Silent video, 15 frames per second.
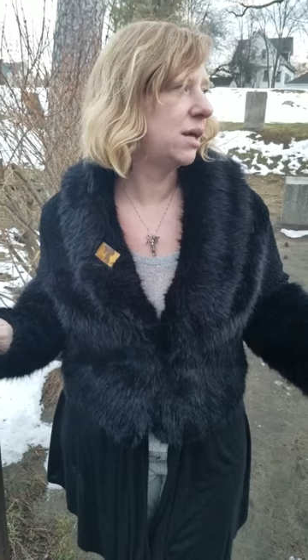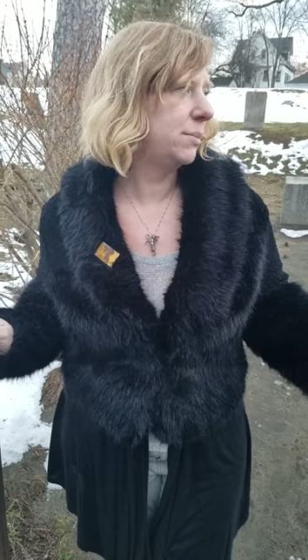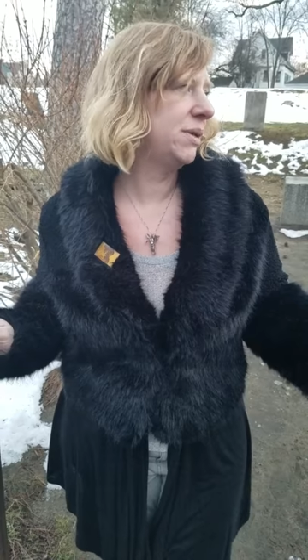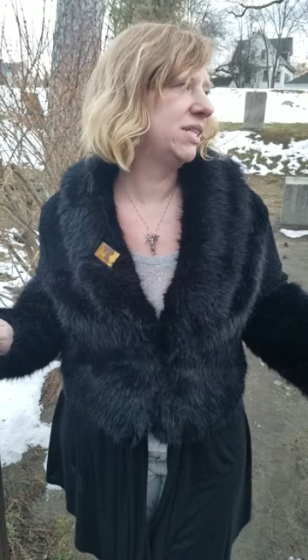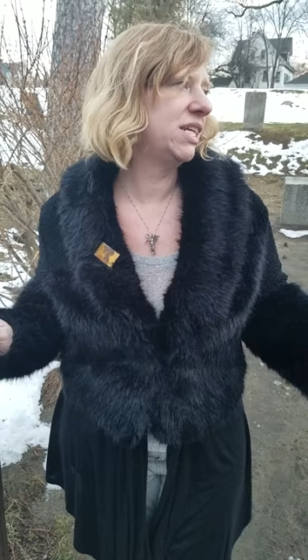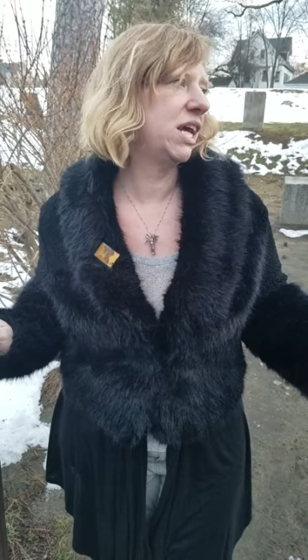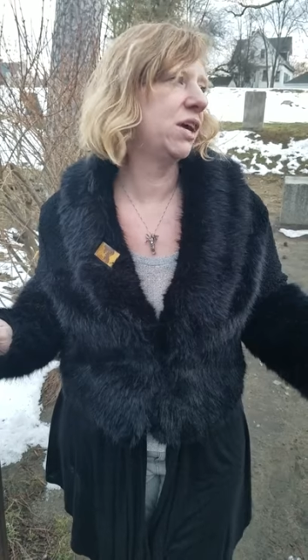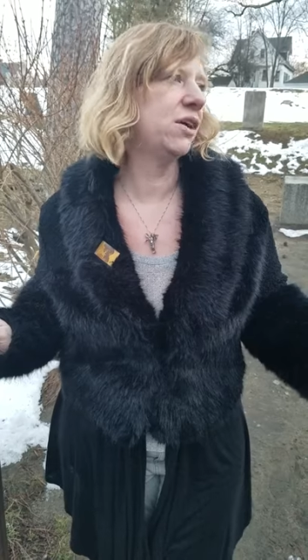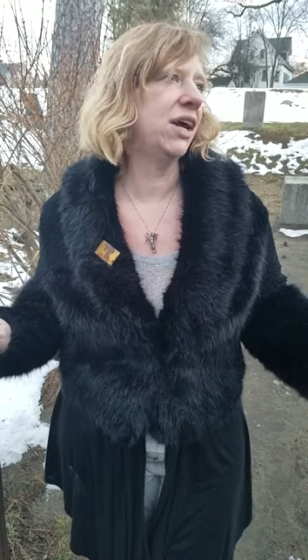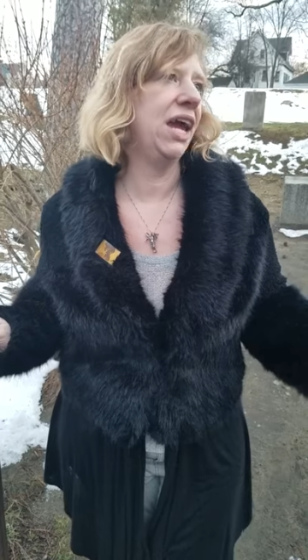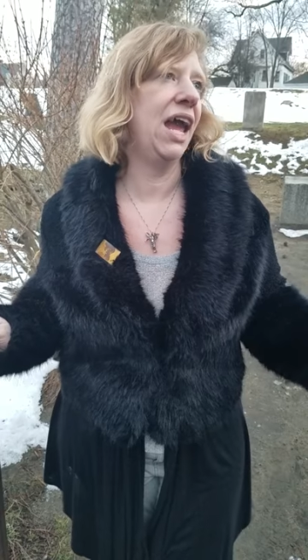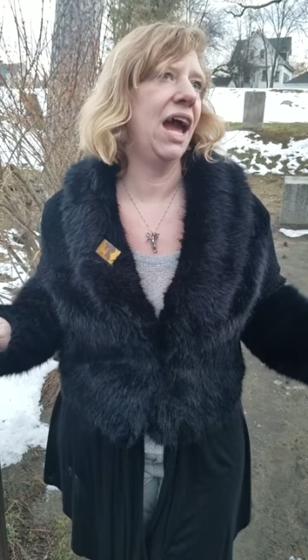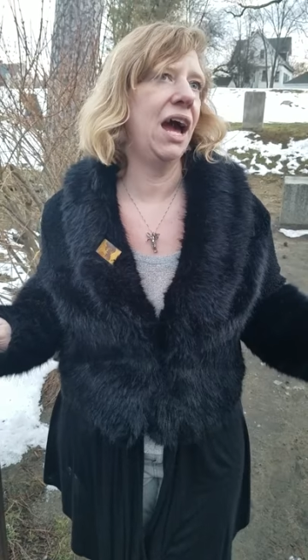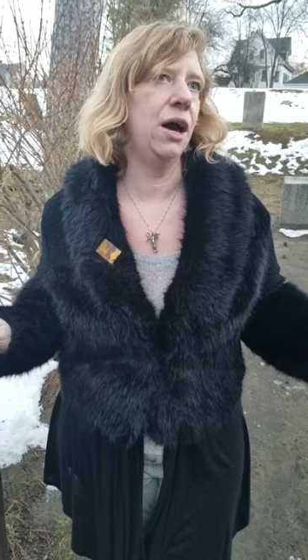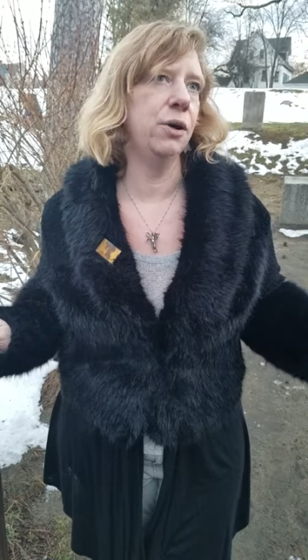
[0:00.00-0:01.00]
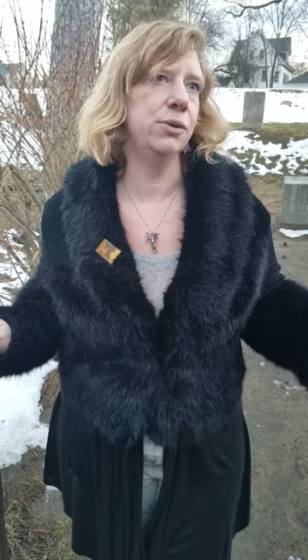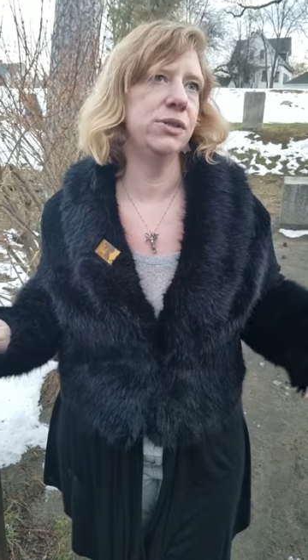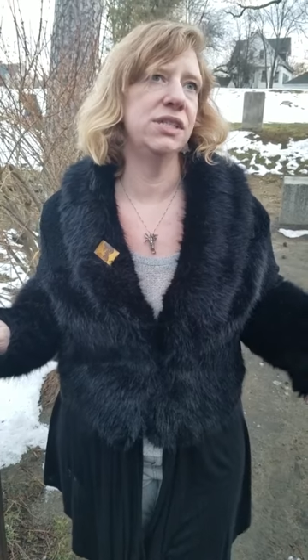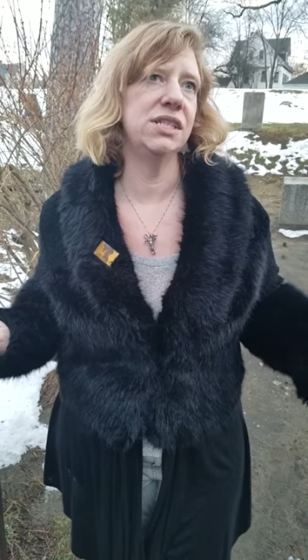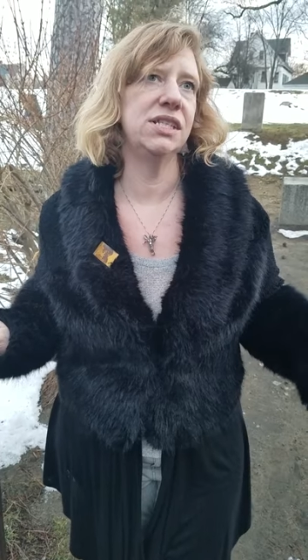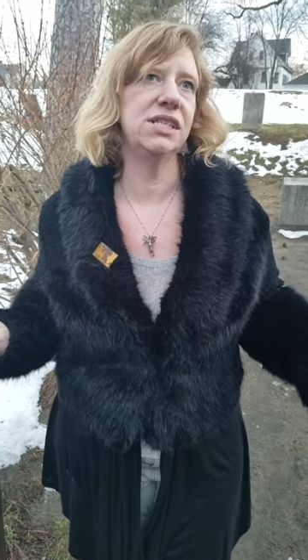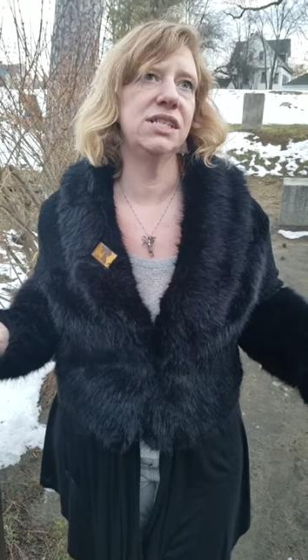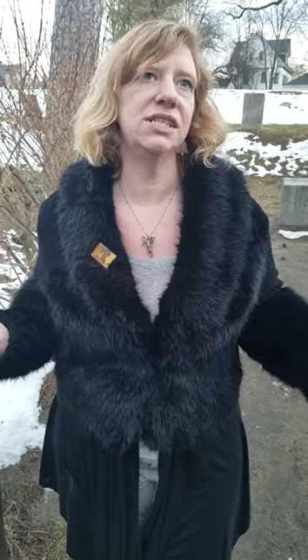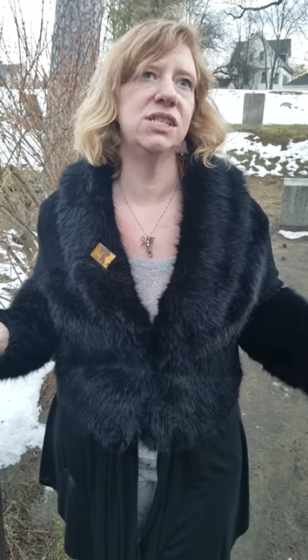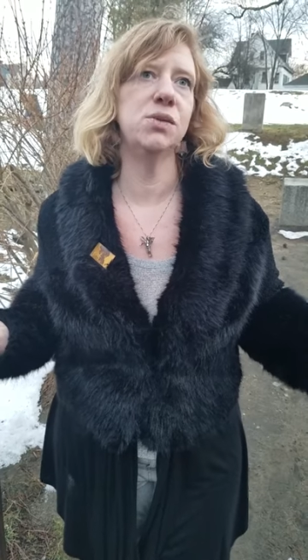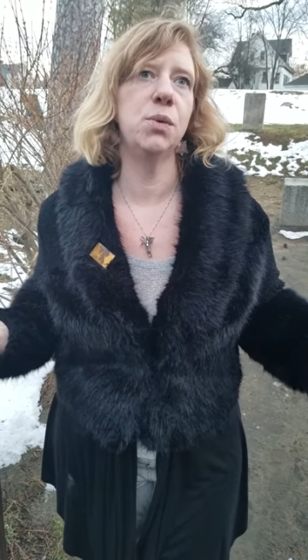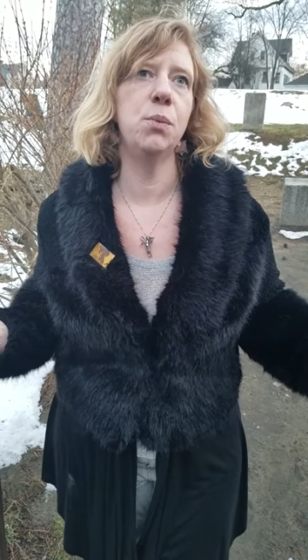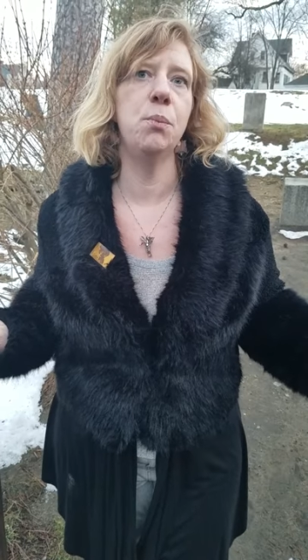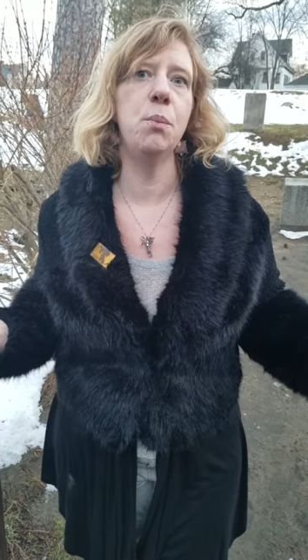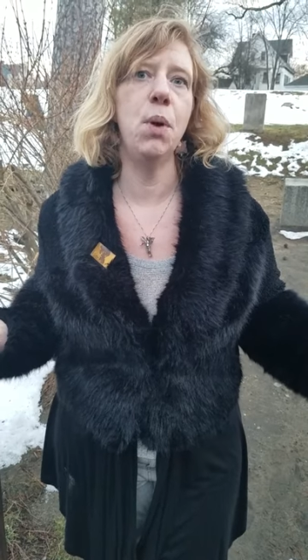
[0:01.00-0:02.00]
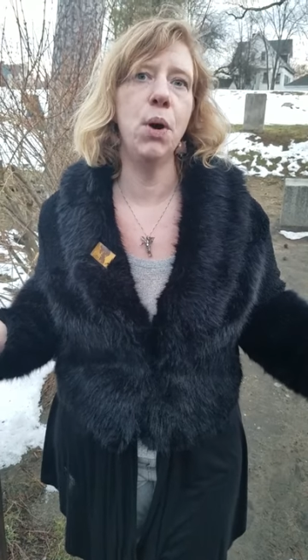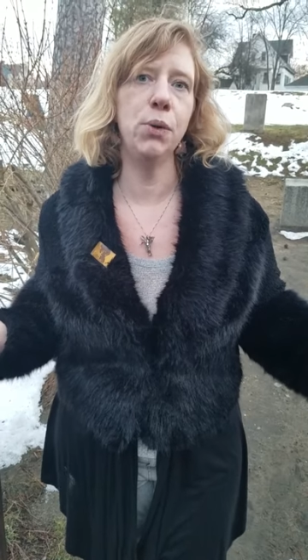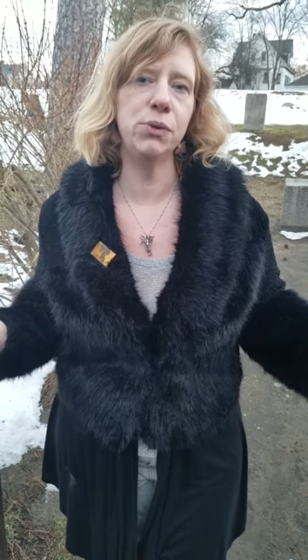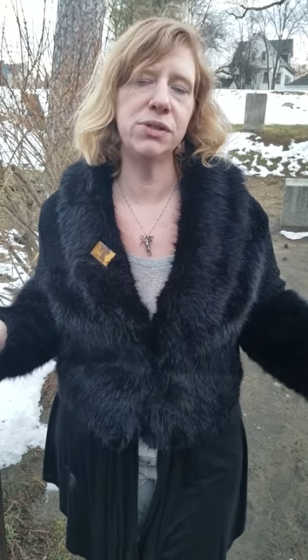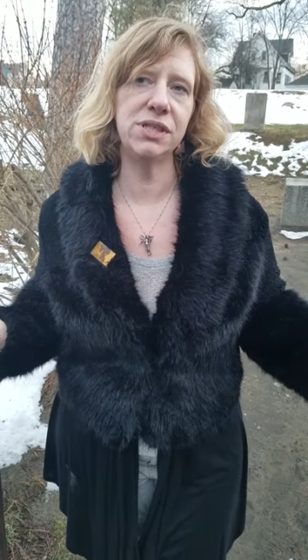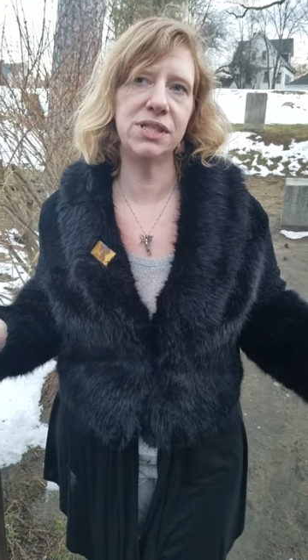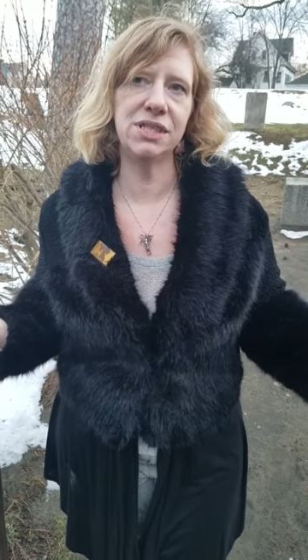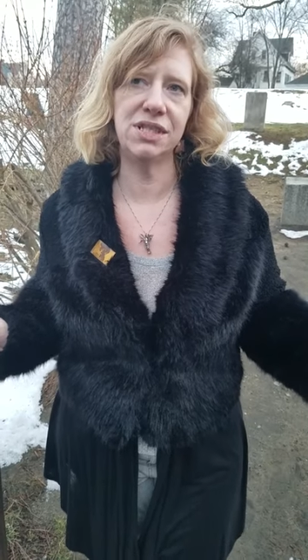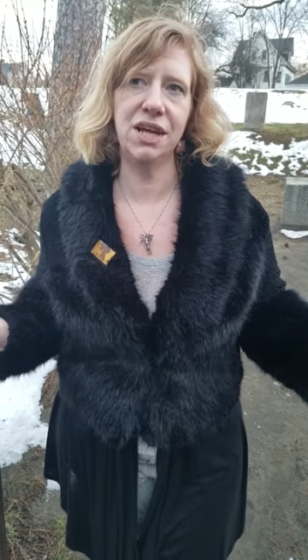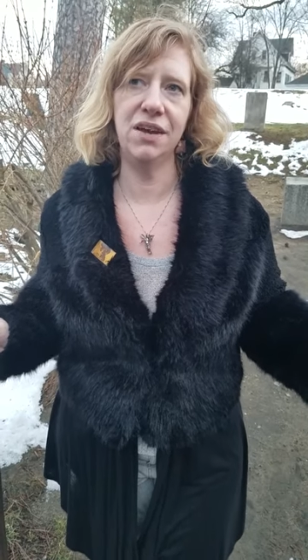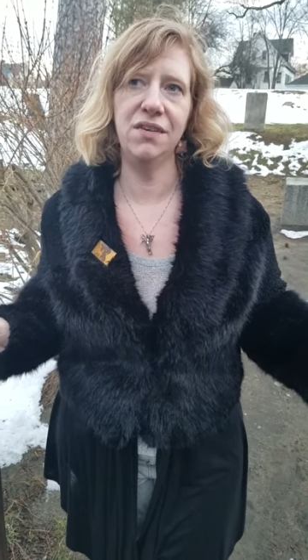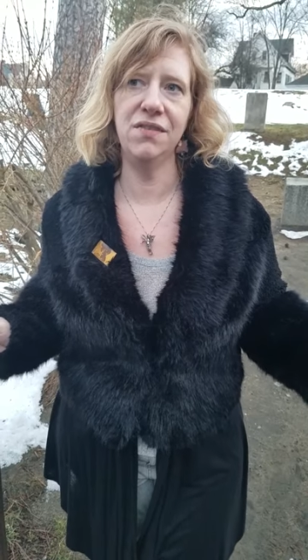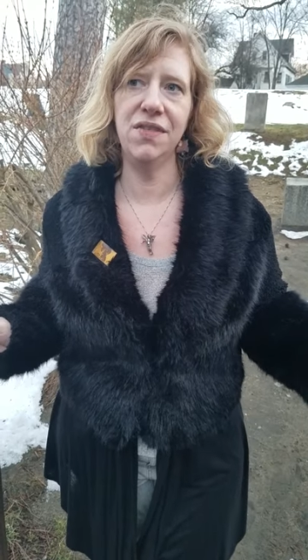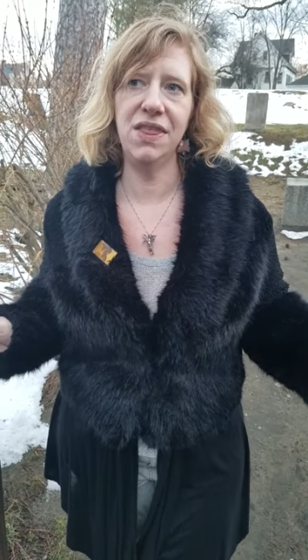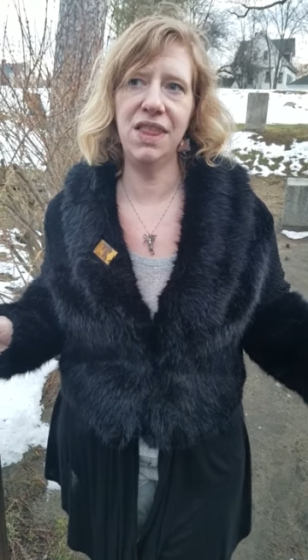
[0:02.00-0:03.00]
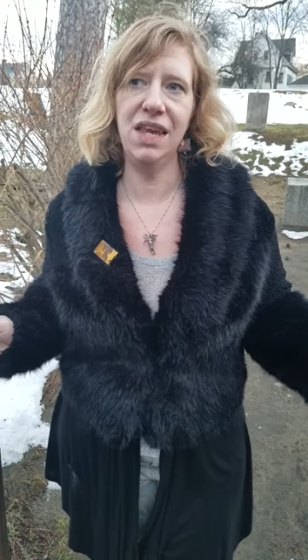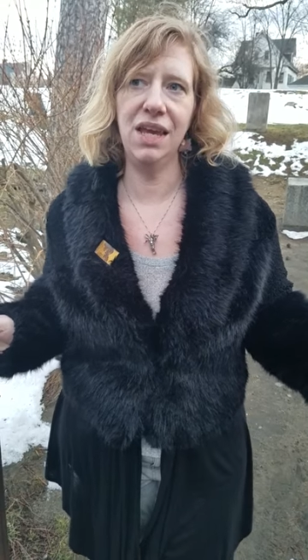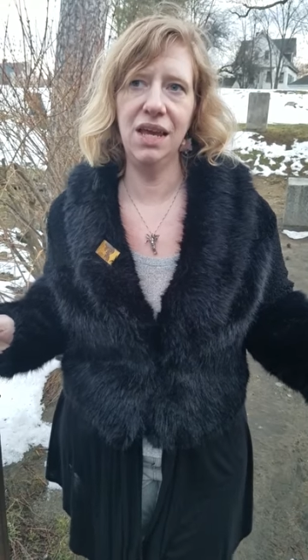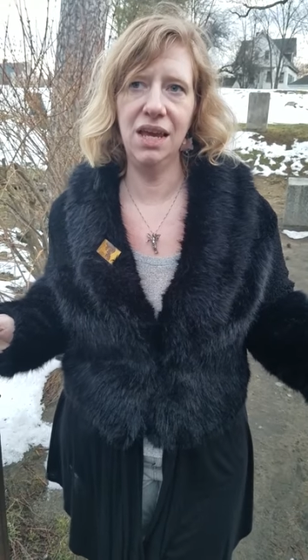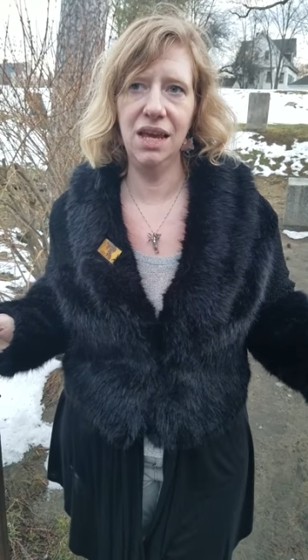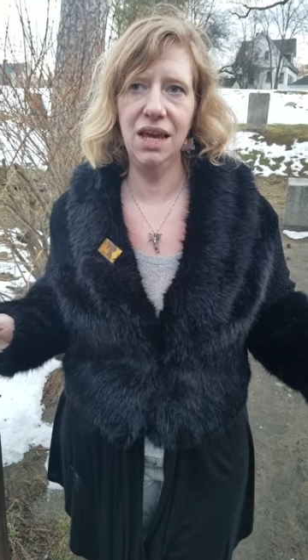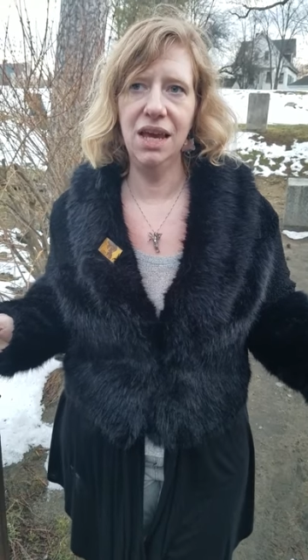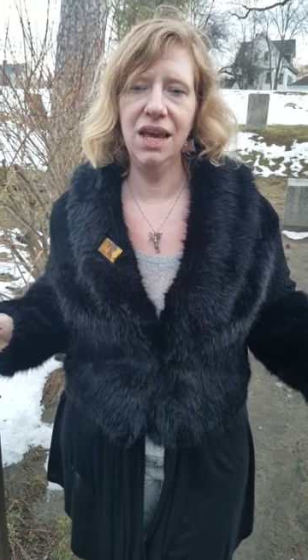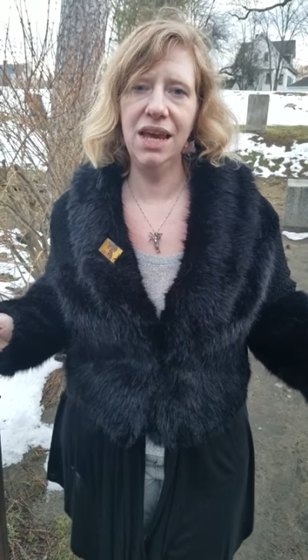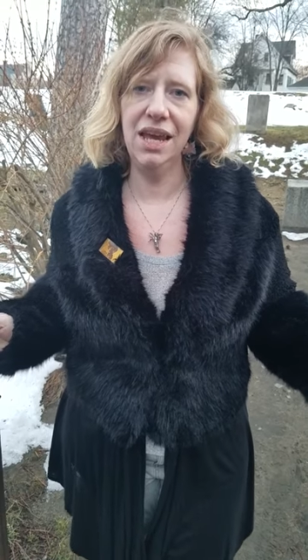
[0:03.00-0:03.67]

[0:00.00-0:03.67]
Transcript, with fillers: cemetery houses most of the